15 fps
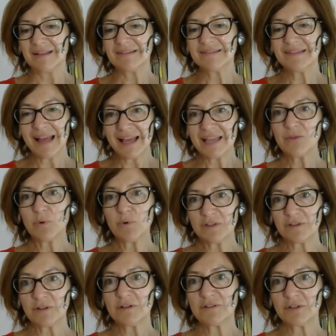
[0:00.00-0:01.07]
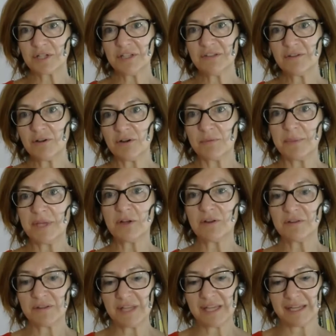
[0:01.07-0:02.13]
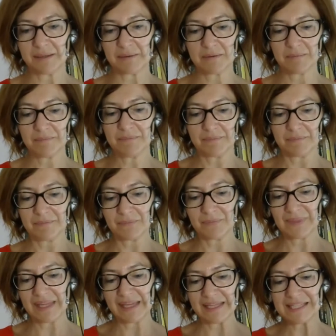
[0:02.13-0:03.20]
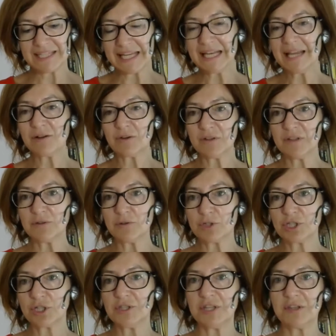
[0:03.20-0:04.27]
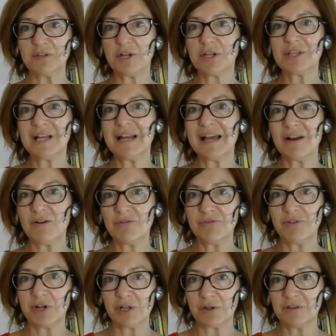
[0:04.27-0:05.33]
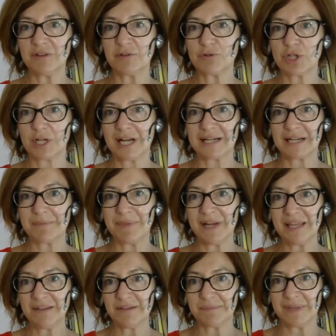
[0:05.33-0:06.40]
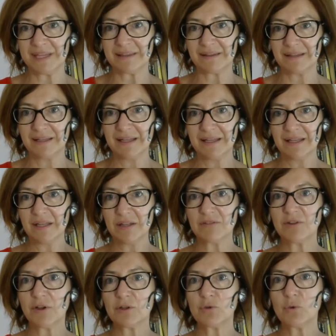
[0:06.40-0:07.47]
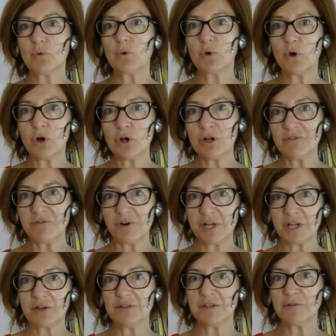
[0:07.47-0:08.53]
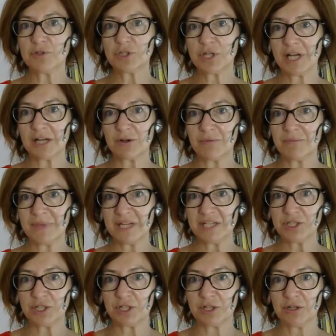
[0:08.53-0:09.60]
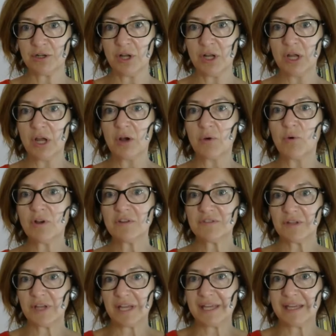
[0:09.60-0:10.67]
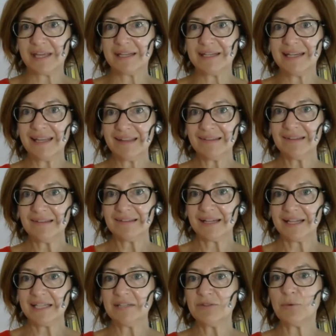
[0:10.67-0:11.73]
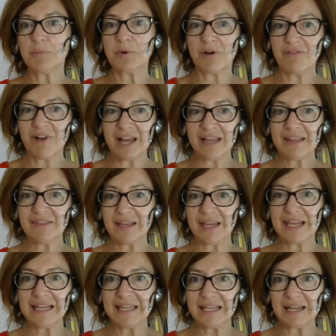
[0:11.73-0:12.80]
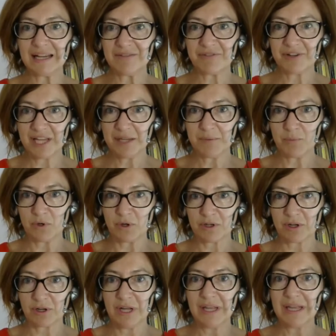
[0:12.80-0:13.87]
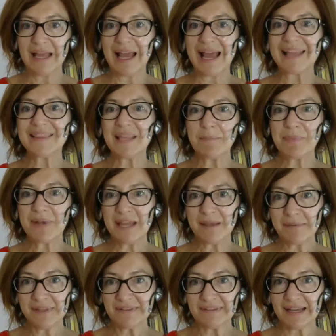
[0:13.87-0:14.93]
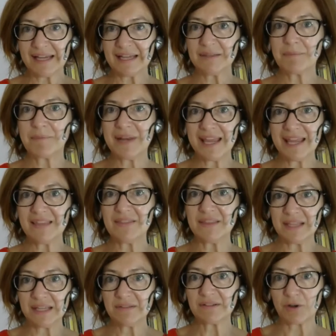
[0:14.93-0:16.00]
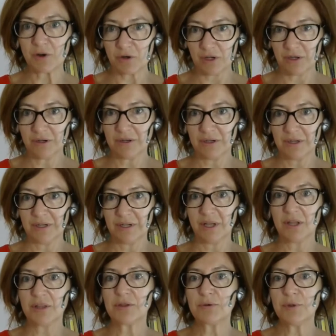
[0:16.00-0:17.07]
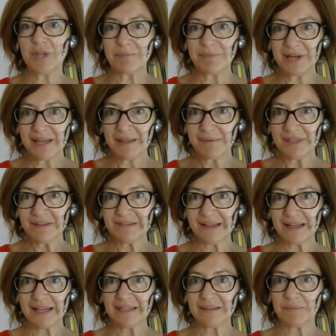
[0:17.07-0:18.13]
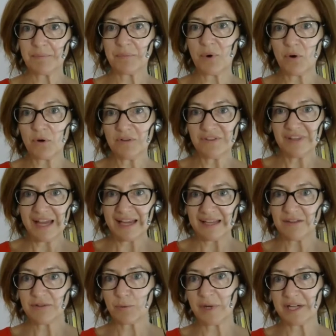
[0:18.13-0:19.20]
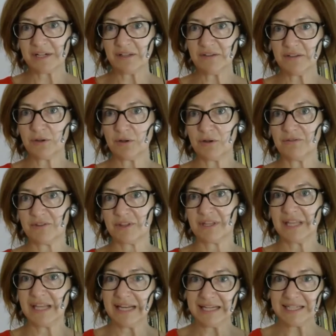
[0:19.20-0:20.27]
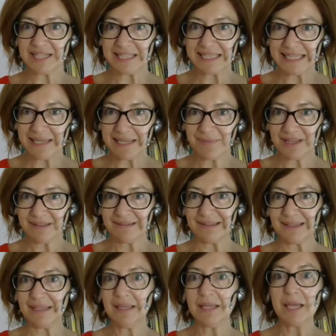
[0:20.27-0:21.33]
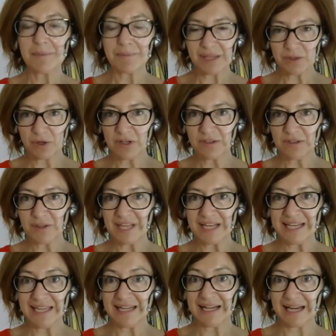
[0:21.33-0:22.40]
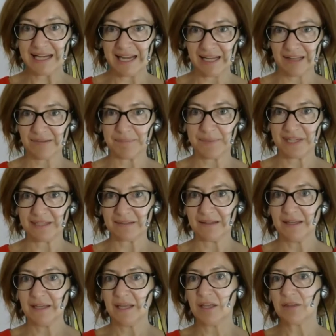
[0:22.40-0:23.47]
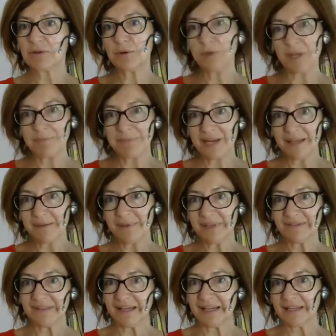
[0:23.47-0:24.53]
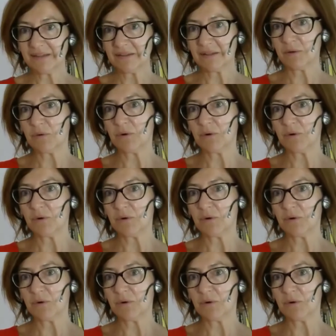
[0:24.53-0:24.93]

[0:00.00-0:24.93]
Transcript: side was also resolved, because the Chilean constitution did not allow for a constitutional replacement. So to call for a constitutional convention was necessary to provide a legal framework, and the plebiscite played this role. Through the plebiscite, both sides were resolved, the legitimacy, but also the legal aspect. Through the plebiscite,